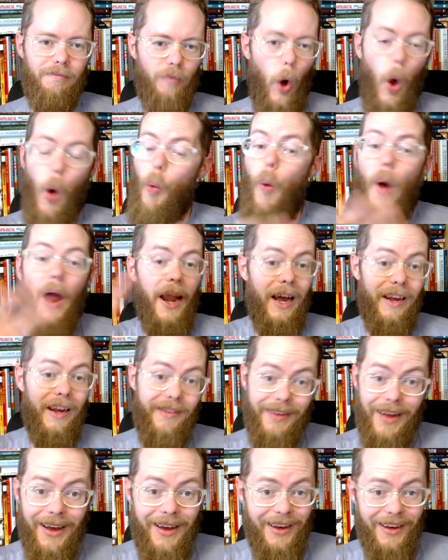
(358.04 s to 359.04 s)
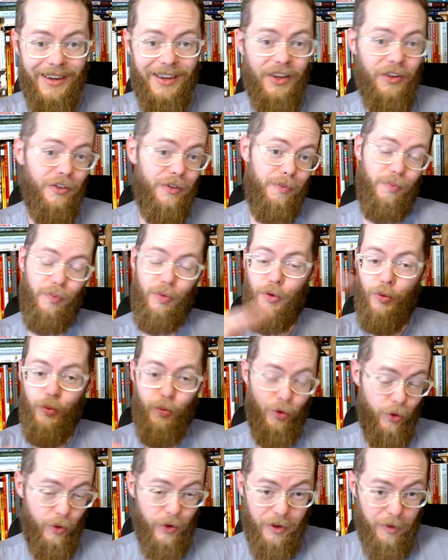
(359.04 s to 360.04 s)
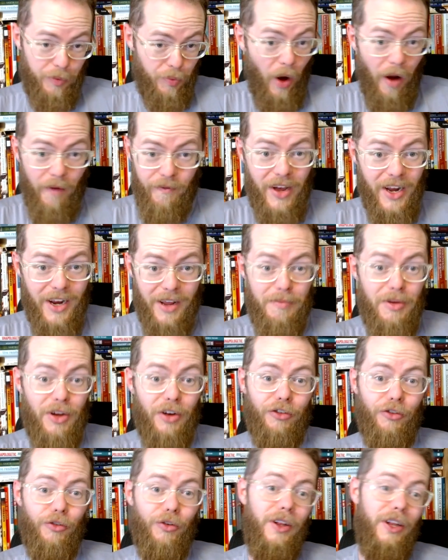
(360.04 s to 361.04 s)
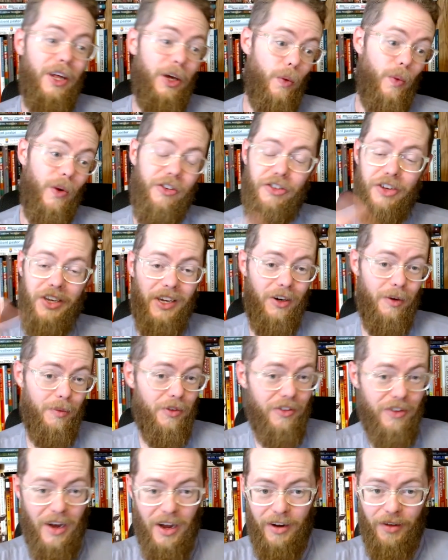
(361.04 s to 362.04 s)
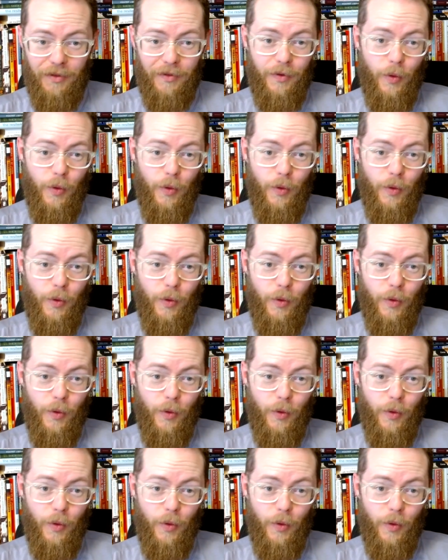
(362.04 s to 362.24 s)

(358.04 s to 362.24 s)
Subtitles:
when Isaiah is doing his prophetic ministry, like which kingdom is kind of,